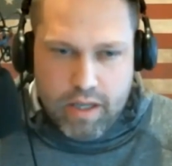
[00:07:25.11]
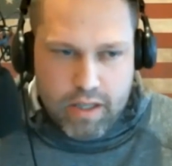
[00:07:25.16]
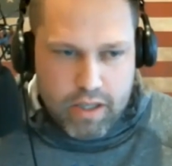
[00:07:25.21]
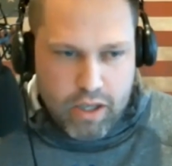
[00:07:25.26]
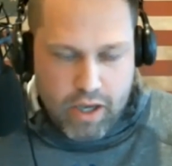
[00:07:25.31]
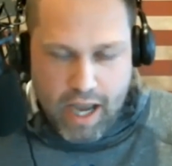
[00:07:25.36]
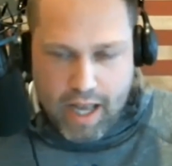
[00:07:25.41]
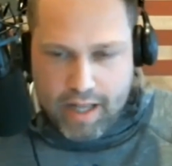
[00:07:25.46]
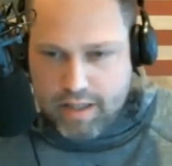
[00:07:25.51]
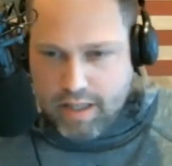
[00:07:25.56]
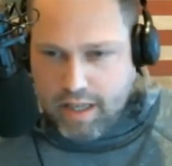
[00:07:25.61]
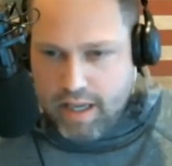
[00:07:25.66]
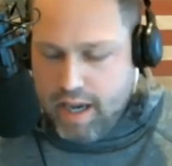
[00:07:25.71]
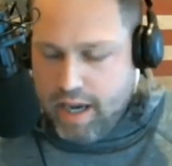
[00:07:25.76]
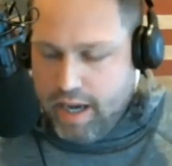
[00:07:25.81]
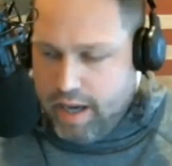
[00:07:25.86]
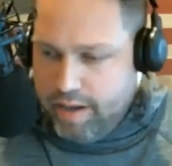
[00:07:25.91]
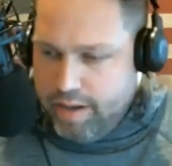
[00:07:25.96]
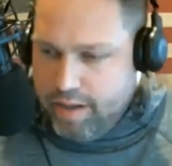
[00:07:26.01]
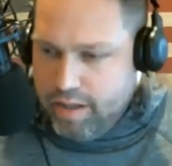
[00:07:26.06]
You got
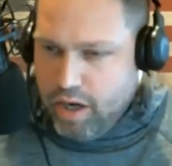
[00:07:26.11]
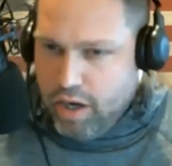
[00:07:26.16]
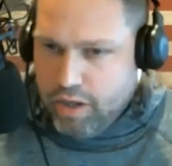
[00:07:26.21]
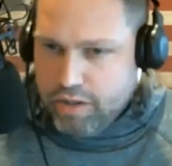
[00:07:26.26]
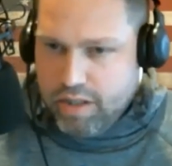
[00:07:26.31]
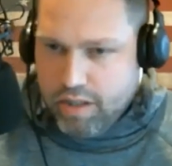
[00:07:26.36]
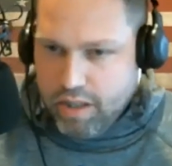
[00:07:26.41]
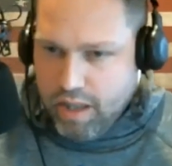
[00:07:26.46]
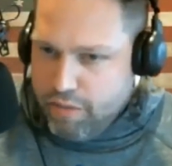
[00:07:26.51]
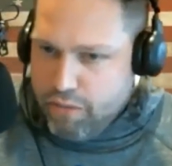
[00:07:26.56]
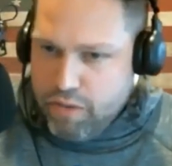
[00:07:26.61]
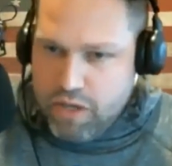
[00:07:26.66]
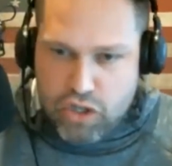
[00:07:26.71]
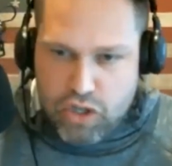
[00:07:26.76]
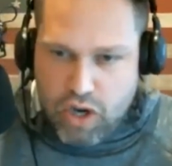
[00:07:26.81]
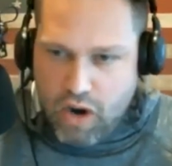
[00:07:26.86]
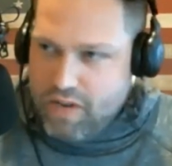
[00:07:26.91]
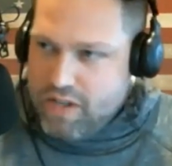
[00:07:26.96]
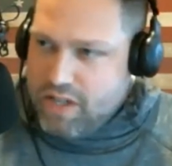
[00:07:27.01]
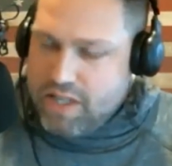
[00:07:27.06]
the delivery
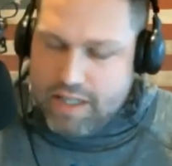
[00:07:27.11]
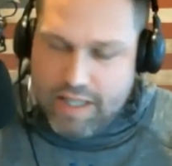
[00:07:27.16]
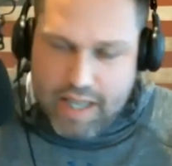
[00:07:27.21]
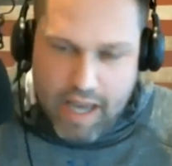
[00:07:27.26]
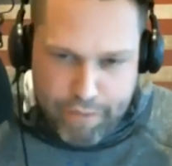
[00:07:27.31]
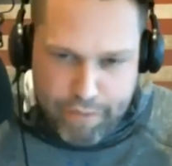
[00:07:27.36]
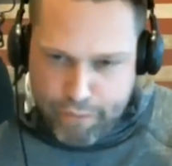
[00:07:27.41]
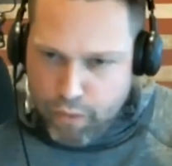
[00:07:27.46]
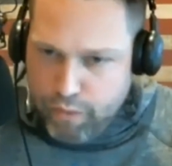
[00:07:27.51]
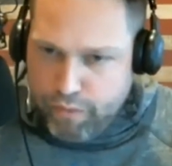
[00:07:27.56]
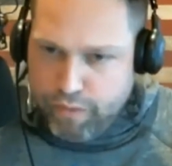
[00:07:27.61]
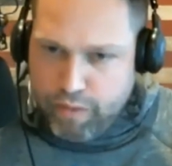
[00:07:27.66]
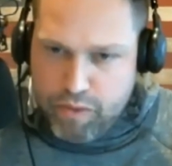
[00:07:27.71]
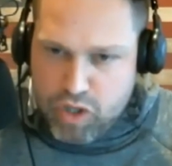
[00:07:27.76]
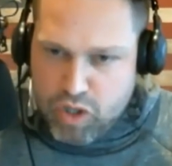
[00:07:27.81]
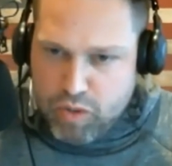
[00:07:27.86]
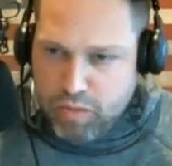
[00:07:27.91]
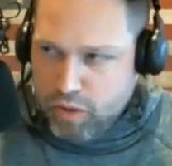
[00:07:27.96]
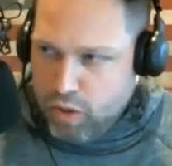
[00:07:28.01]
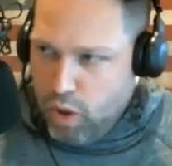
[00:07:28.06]
services, get food from the
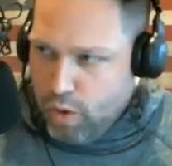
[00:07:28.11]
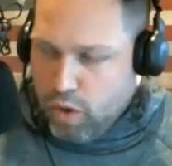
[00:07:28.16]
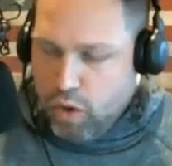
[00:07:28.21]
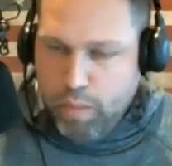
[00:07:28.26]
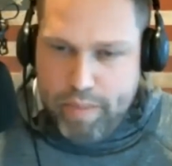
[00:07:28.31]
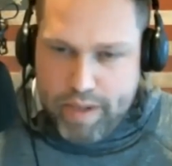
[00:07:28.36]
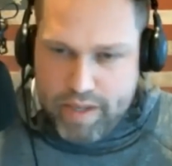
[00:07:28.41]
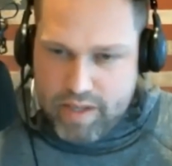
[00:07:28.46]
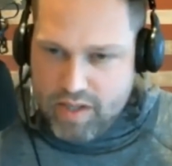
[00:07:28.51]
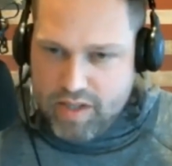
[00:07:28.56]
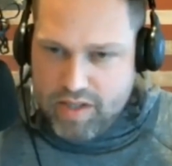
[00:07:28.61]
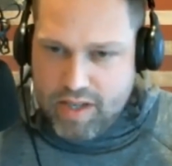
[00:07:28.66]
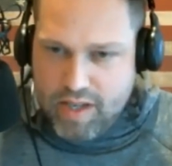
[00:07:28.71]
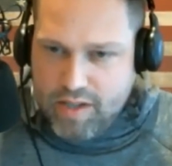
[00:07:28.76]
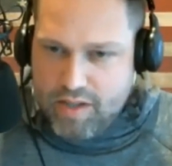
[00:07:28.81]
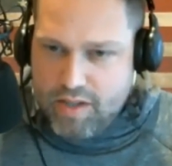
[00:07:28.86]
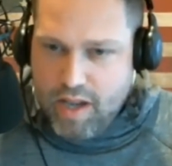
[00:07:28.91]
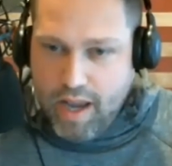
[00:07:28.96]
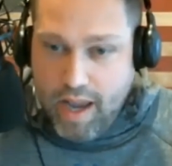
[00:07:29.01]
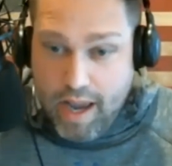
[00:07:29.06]
local
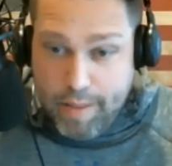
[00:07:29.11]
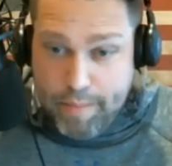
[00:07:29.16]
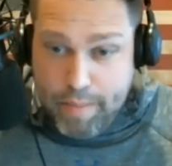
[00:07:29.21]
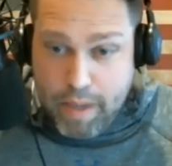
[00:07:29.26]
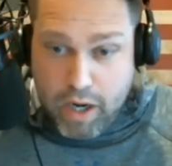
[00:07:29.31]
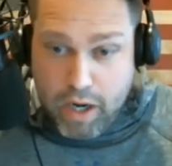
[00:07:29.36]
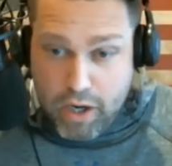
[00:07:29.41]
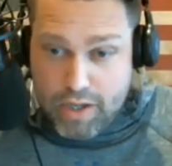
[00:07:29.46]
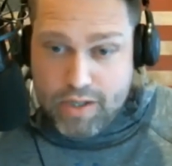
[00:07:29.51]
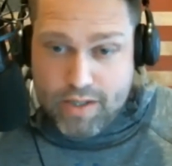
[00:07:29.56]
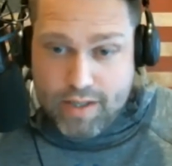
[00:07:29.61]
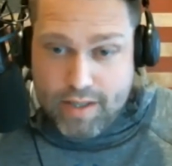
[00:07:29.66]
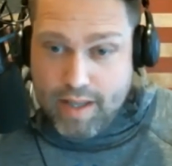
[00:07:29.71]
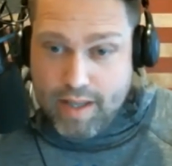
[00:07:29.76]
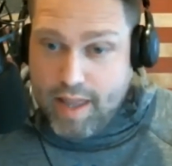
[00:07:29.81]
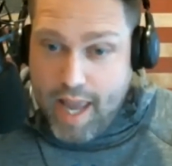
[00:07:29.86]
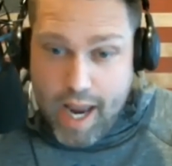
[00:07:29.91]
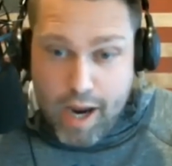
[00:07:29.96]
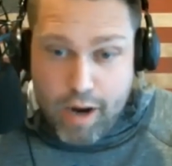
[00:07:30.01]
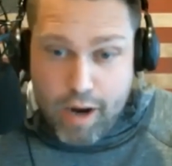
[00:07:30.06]
businesses because
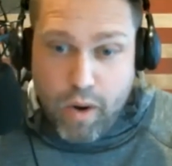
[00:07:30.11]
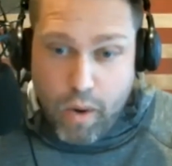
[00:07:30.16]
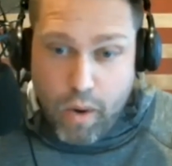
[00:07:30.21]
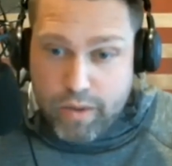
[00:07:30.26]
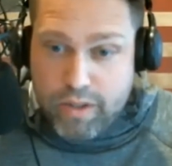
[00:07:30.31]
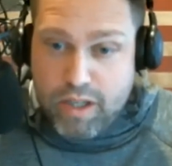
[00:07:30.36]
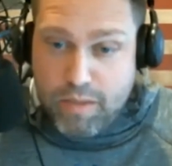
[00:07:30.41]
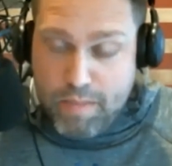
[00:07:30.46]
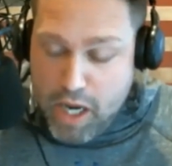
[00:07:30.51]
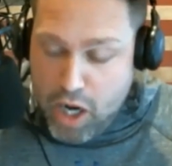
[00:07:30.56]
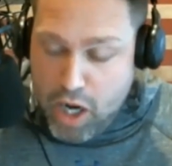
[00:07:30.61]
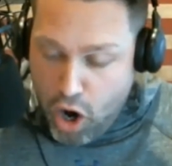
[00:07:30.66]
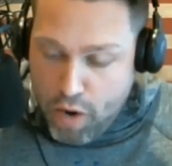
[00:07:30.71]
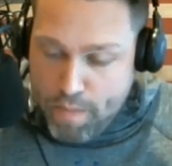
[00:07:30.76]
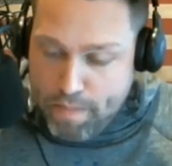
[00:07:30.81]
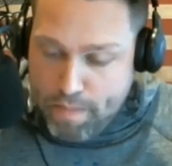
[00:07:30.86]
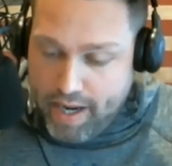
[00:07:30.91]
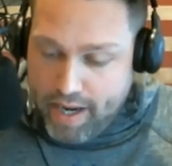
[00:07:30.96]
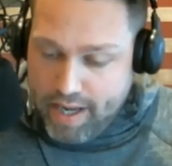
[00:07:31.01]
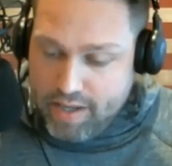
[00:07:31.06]
they are going to be
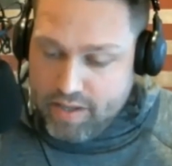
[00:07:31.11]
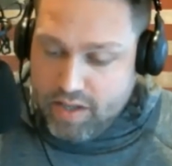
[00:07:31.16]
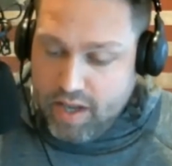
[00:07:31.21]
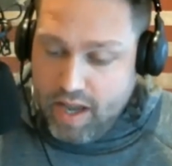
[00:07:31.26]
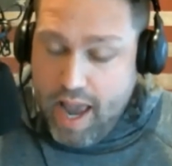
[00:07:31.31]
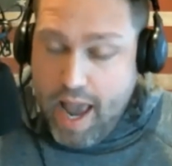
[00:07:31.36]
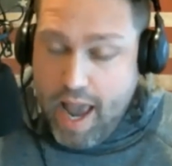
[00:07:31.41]
hurt by this.